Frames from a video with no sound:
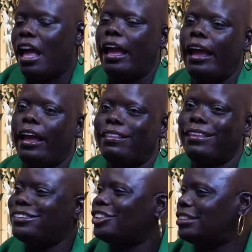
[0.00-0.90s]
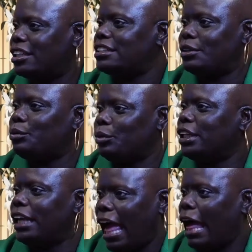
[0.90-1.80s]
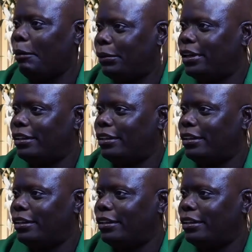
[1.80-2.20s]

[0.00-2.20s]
And that just doesn't really happen.